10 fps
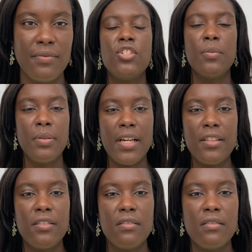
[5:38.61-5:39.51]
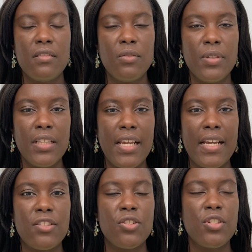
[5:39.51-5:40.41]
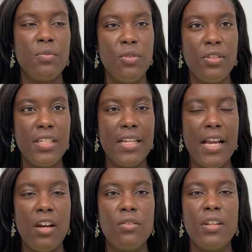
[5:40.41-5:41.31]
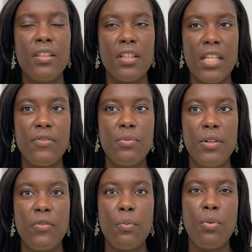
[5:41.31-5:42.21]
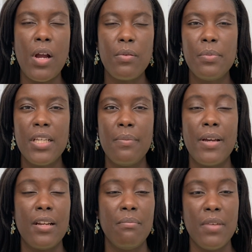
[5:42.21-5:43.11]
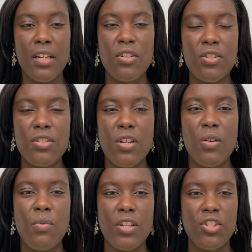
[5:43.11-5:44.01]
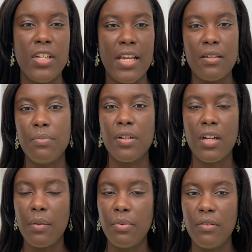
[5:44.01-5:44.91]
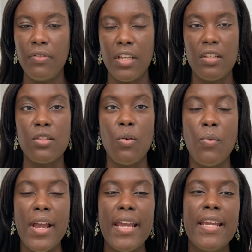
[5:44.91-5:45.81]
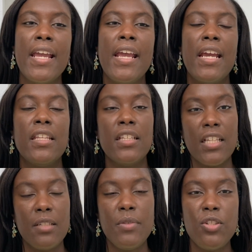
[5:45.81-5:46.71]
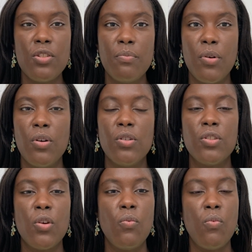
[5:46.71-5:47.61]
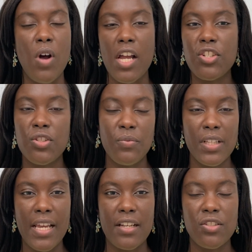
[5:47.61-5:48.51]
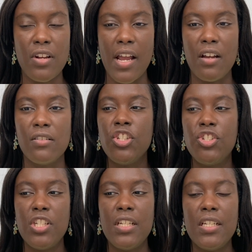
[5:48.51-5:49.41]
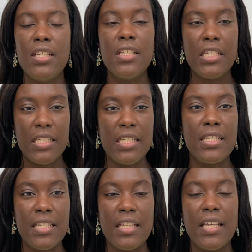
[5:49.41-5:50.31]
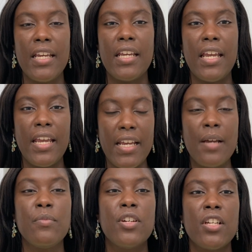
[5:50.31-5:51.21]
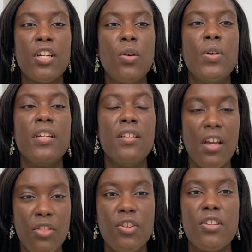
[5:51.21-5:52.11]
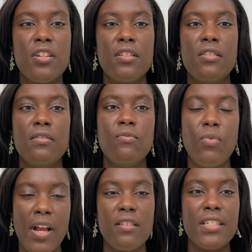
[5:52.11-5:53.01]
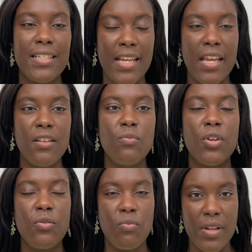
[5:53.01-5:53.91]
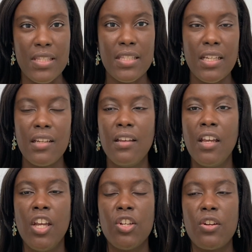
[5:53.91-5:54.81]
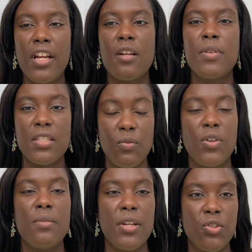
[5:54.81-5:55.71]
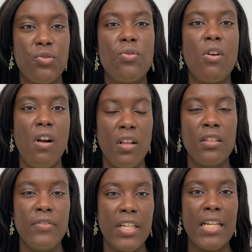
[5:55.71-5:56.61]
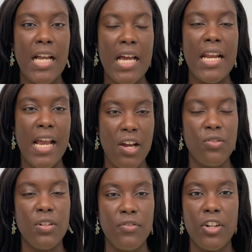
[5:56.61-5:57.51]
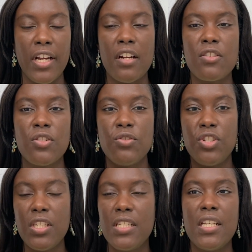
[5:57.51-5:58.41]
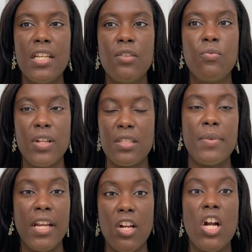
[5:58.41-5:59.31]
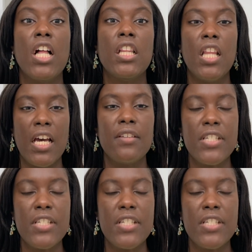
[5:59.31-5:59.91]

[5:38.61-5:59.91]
She applied the relaxer, smoothed it out, and then left me for probably about a minute or so while she had to put a couple of things away, and then led me to the bowl to wash the relaxer out. She did say like, hey, I'm gonna go another round again with rinsing your hair because I want to make sure all of it got out of your hair. So she did rinse my hair a lot of